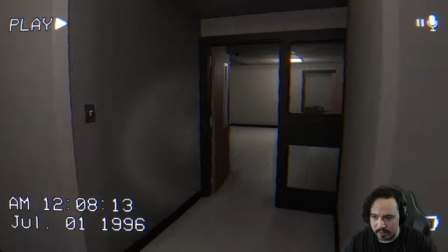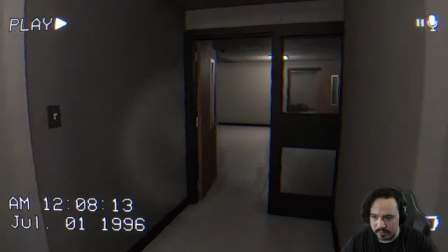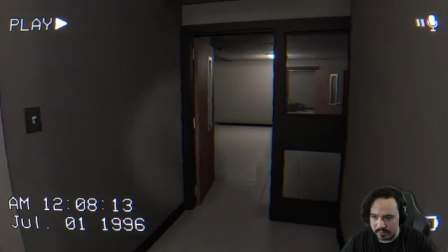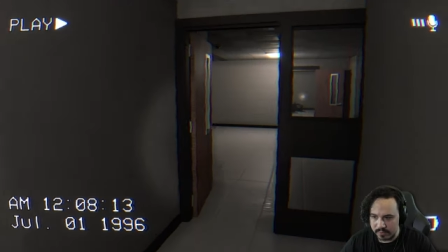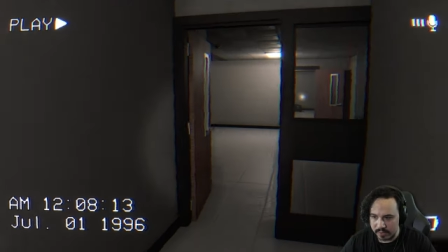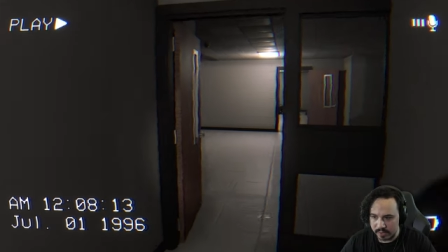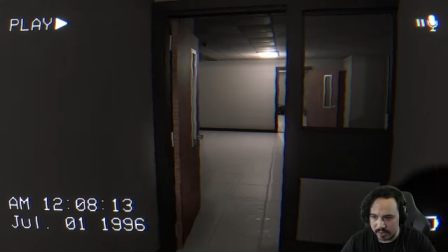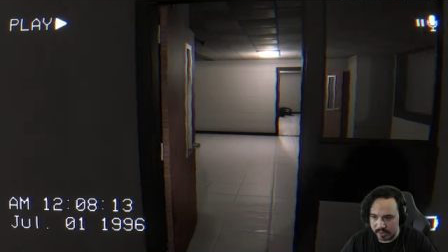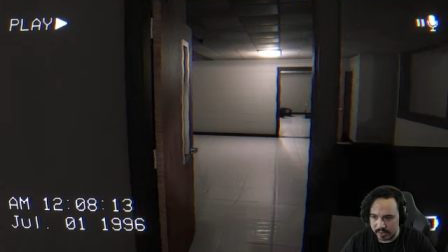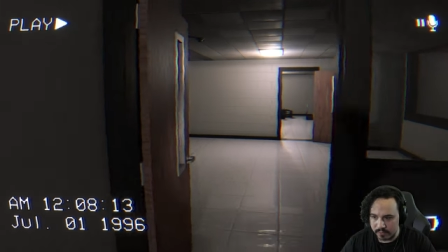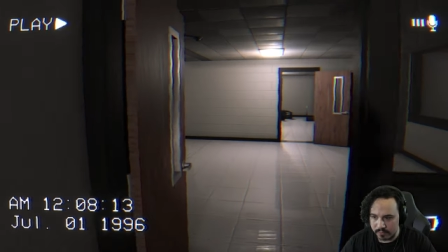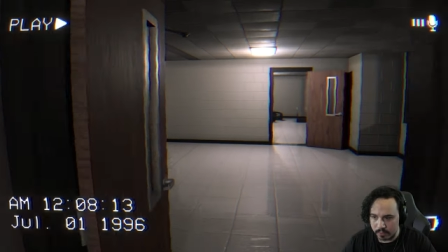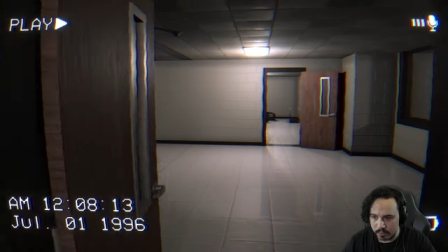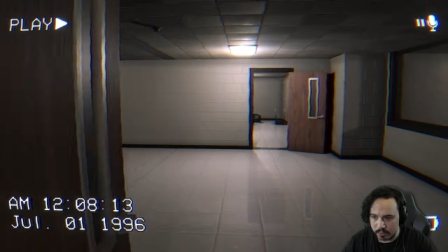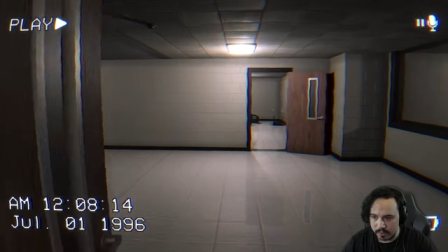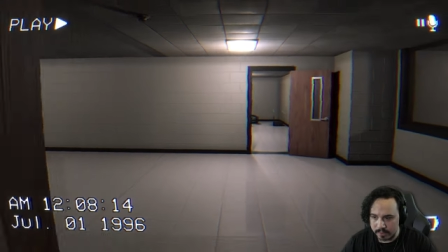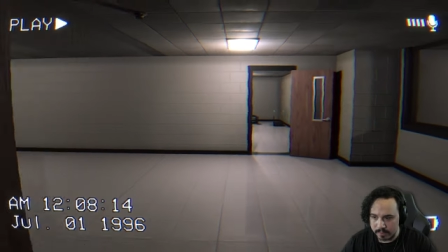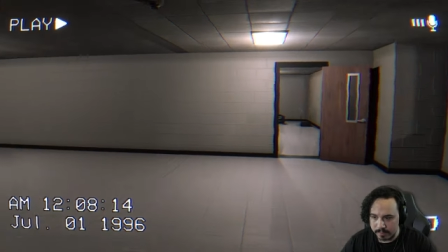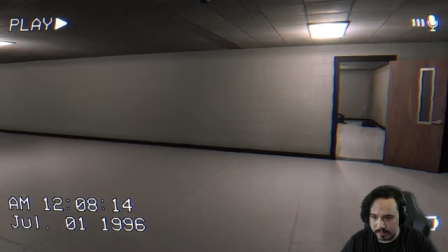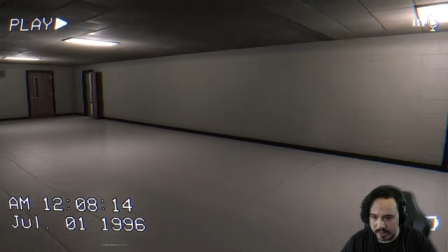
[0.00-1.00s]
I feel like I've
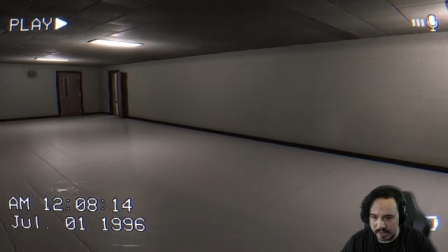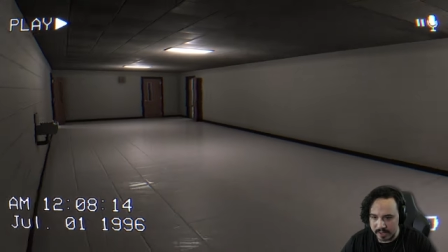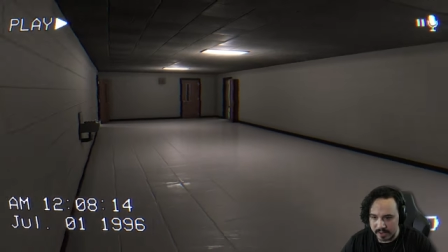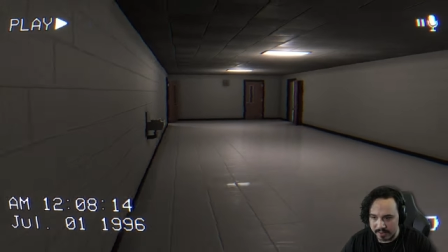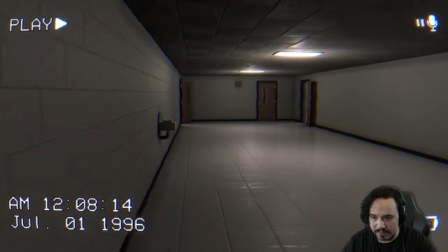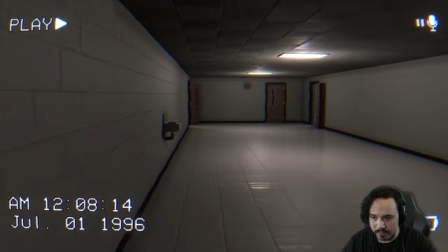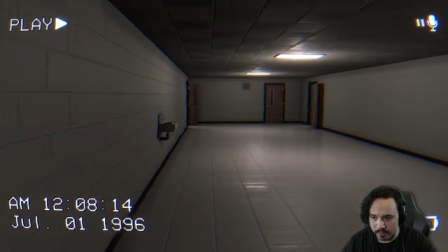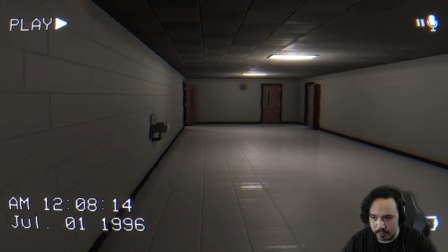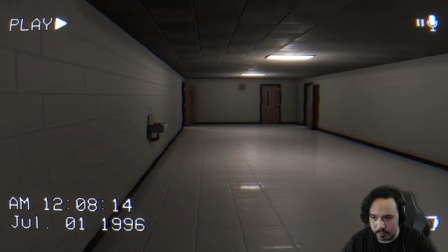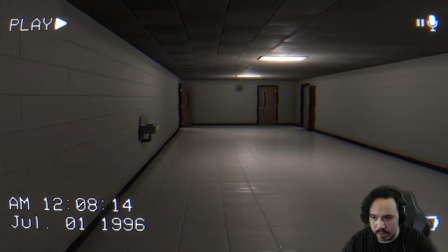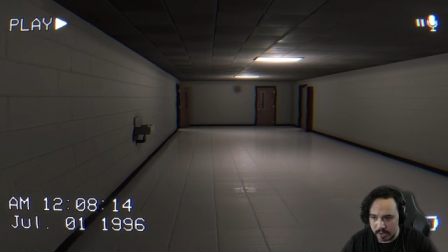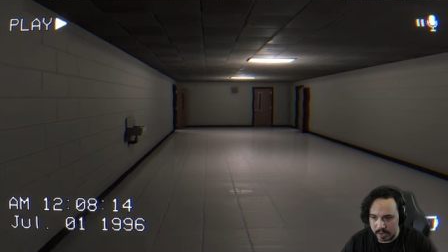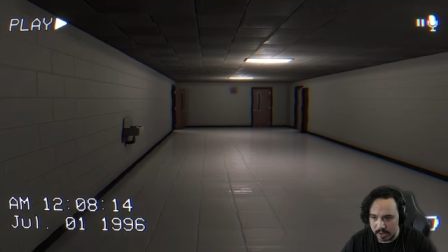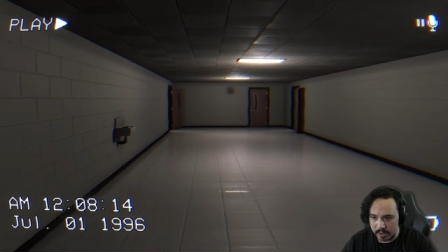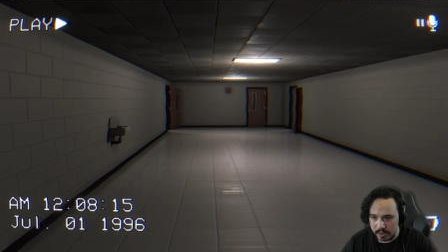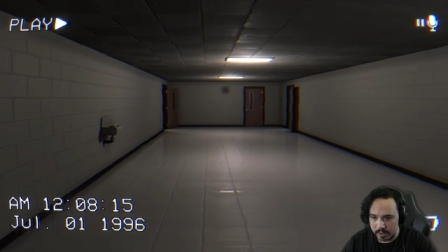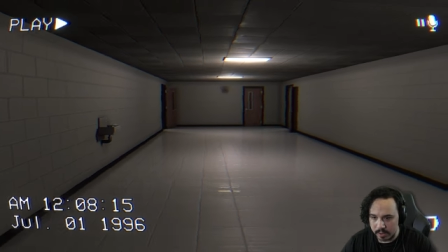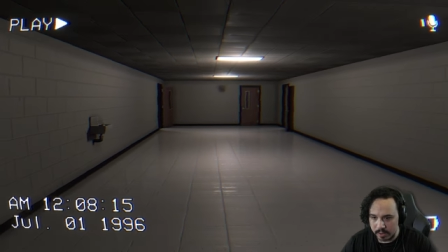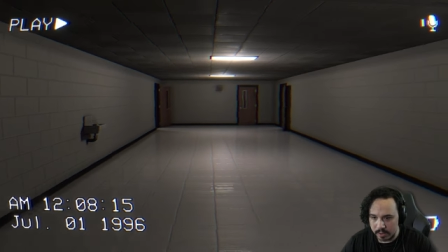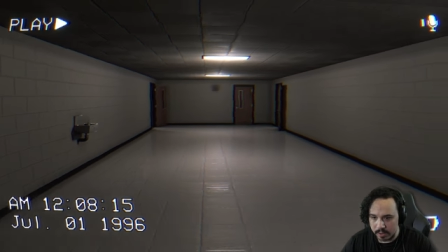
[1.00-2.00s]
already been
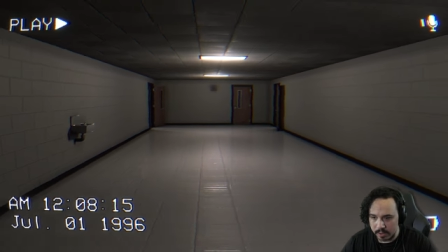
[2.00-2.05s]
everywhere.